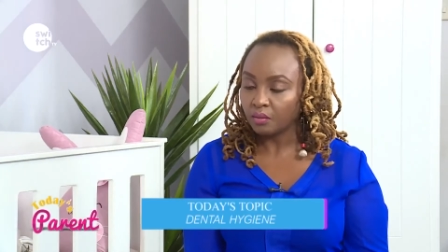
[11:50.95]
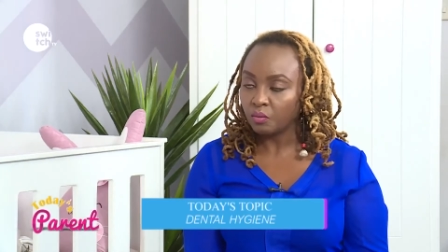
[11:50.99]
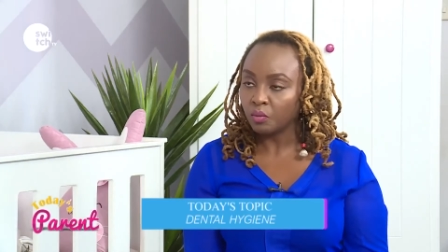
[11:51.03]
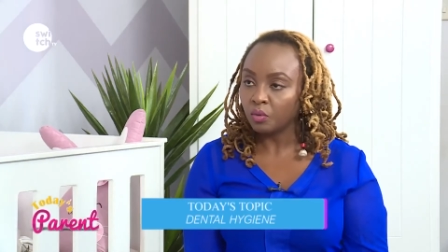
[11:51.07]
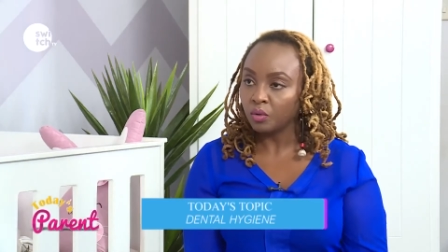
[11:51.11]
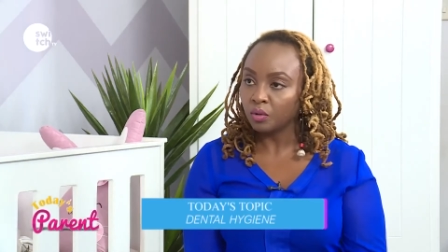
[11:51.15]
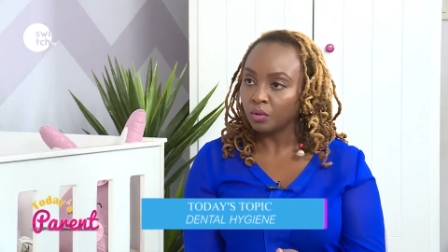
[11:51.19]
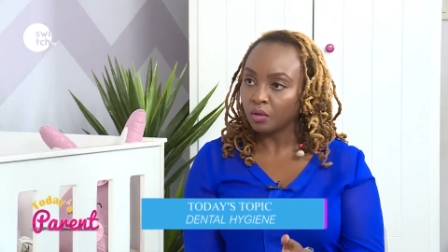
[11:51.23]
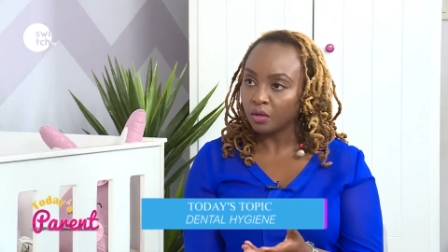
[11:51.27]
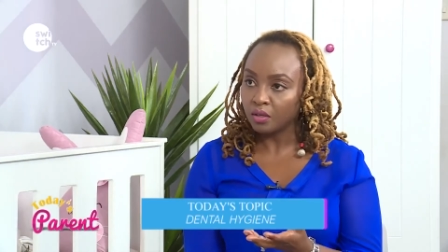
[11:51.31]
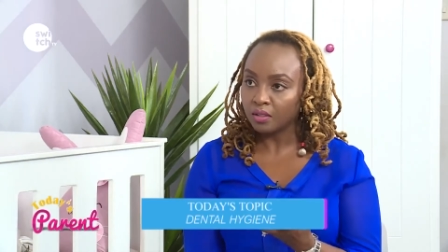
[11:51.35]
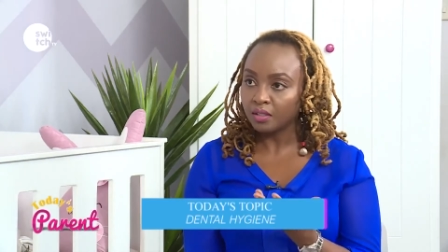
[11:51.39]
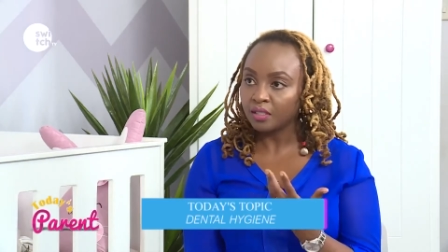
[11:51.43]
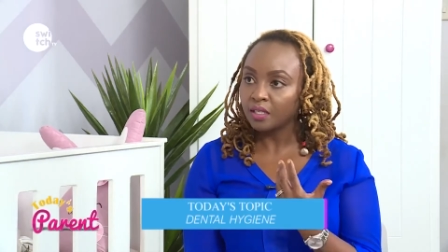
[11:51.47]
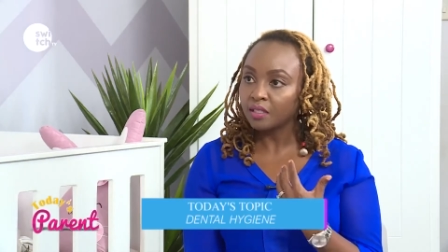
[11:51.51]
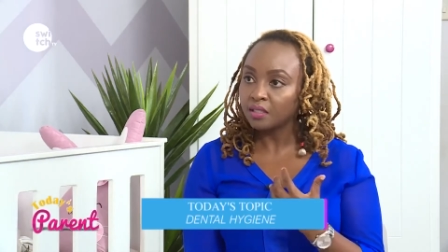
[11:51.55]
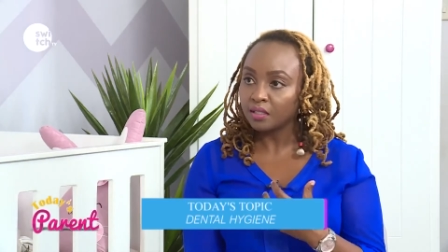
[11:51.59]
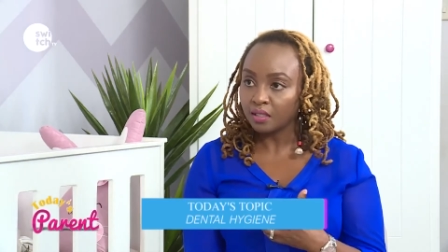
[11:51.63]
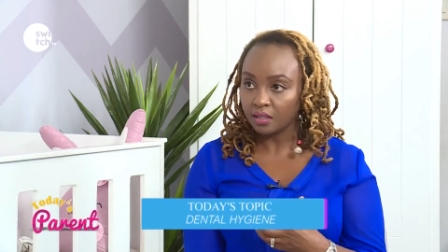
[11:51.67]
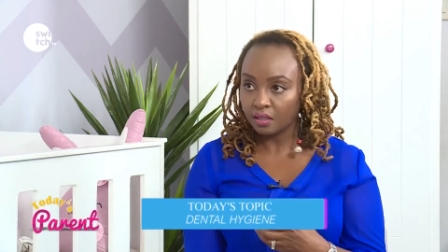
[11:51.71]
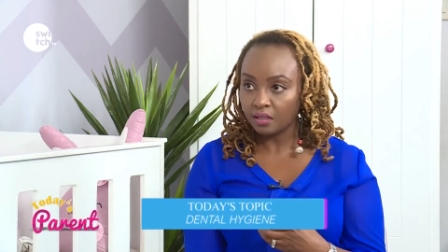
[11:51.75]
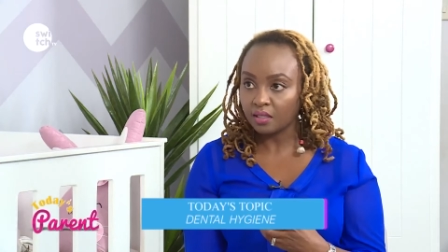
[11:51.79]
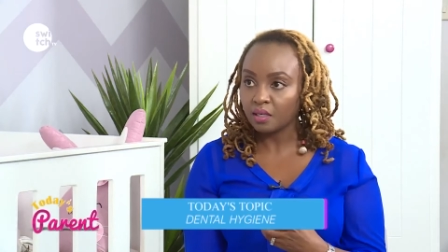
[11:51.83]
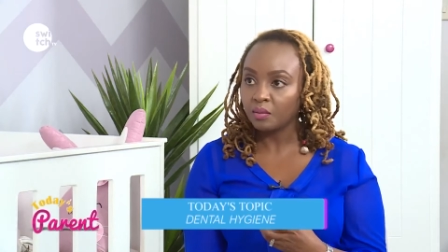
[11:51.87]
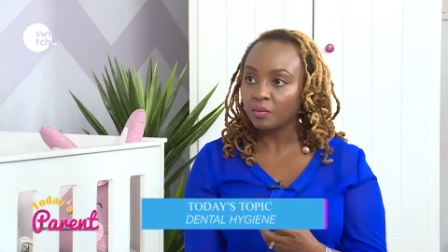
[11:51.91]
will cause that
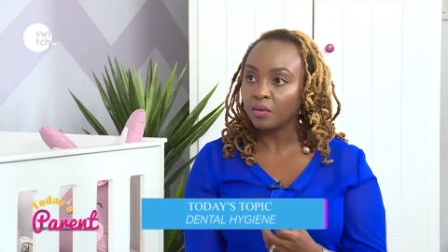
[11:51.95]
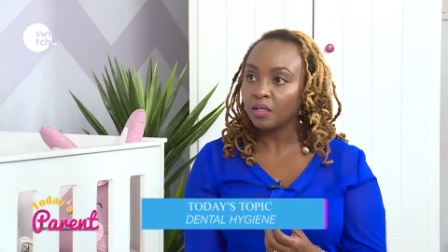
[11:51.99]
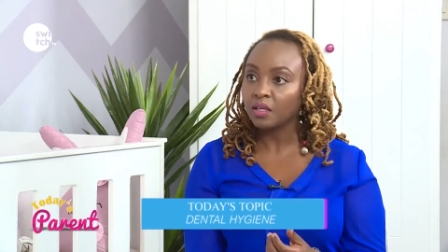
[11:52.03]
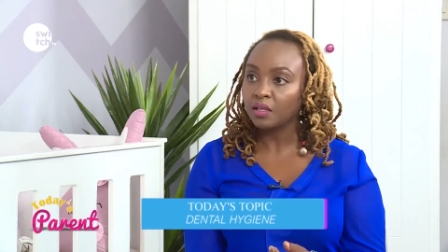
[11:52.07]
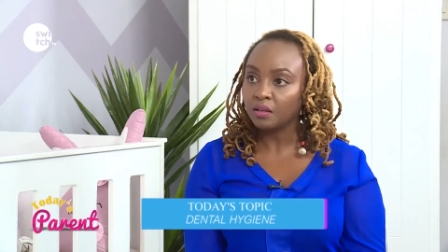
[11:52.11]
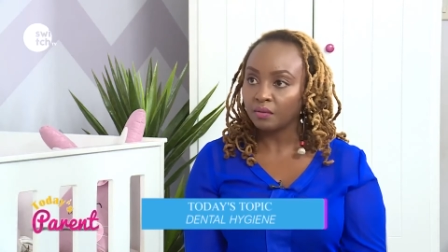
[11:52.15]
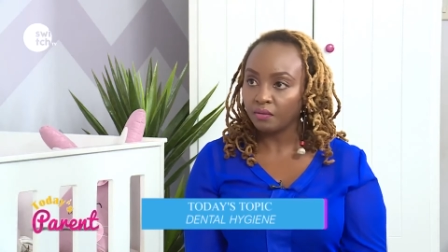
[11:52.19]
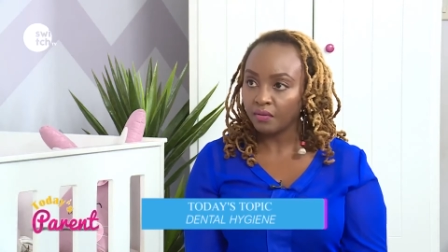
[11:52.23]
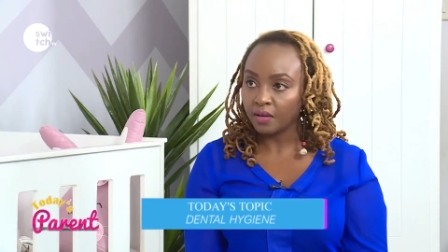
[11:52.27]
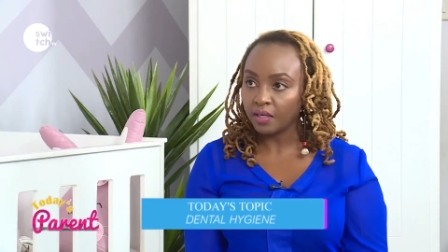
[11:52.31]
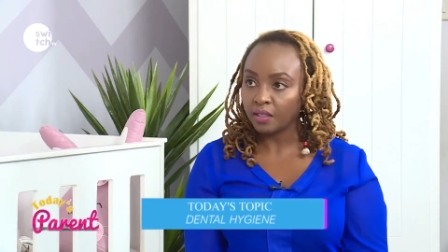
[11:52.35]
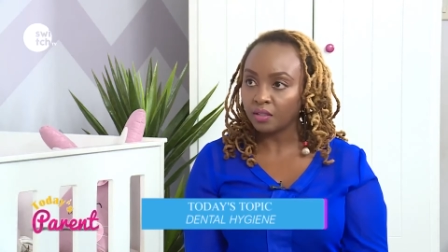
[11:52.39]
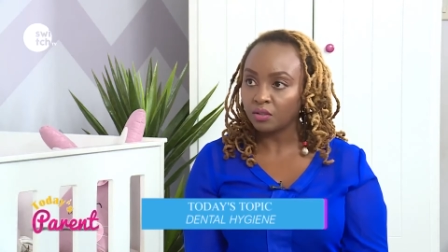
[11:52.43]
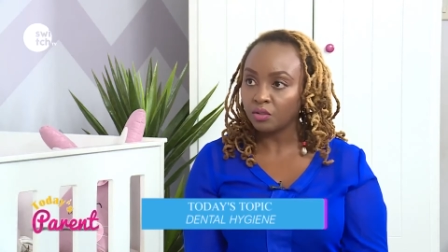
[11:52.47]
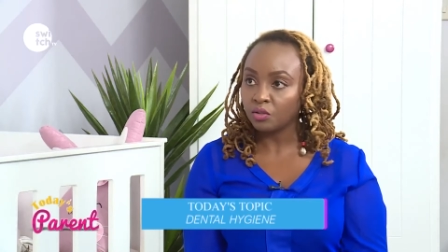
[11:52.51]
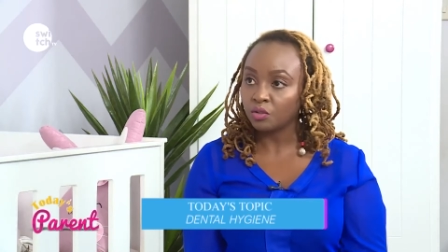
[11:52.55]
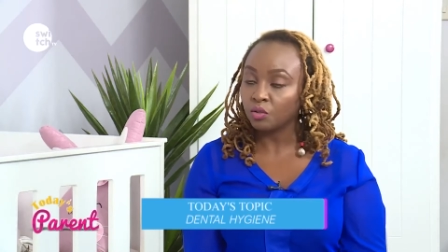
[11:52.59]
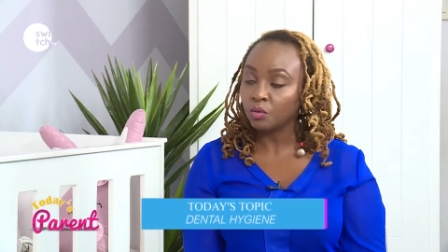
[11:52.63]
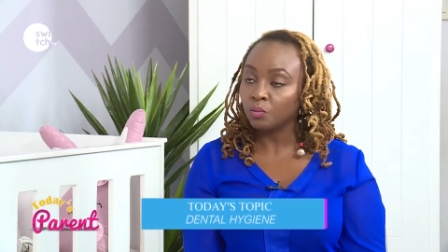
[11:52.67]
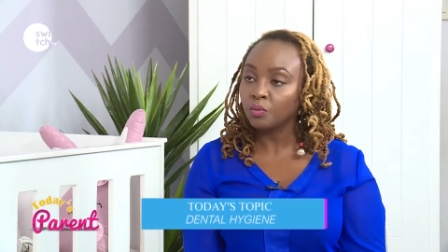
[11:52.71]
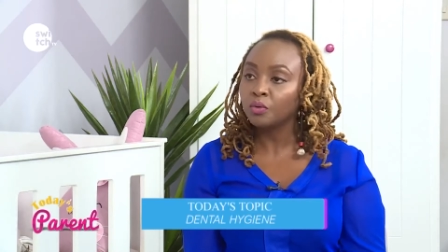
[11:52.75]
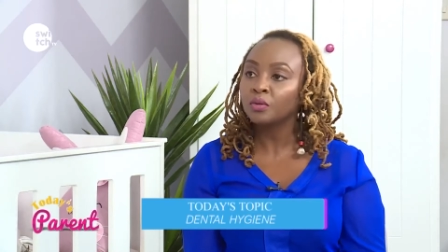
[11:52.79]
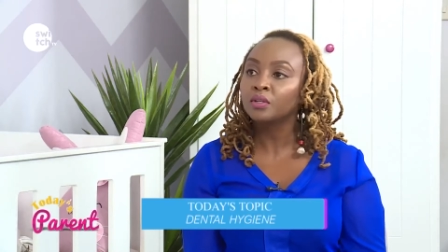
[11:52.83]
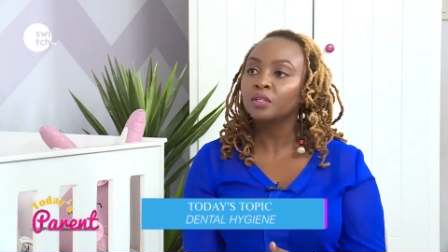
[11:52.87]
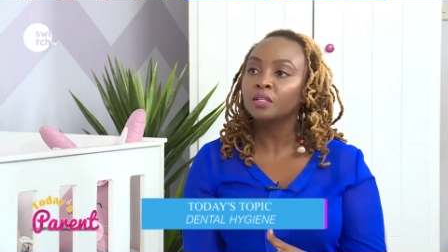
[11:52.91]
systemic effect on
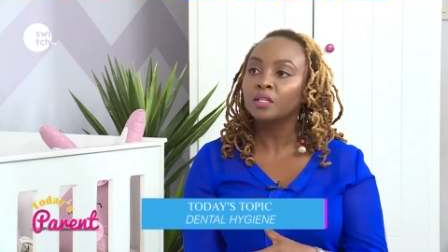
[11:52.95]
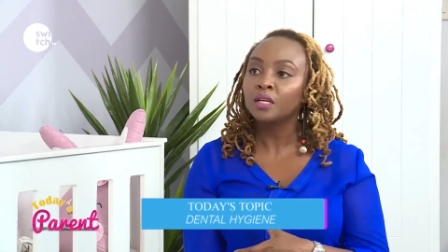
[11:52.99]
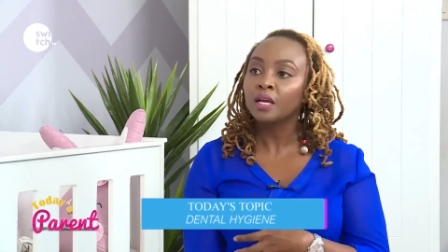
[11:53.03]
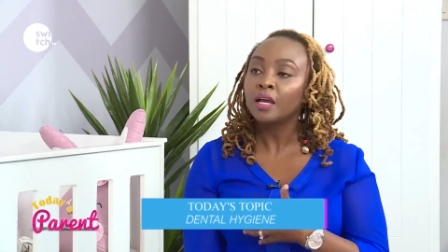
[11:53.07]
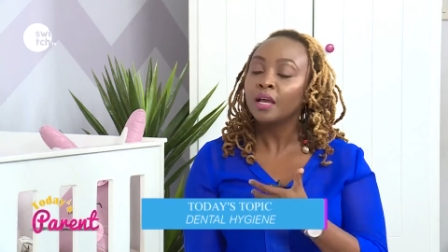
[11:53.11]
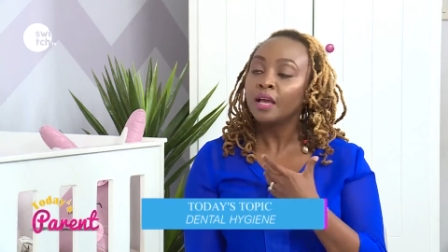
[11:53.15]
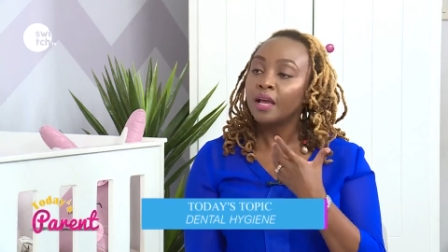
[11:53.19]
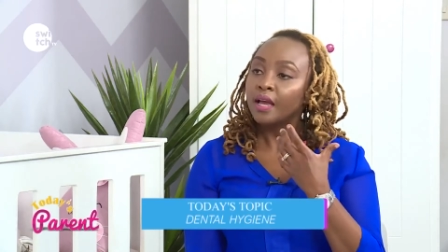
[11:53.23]
your body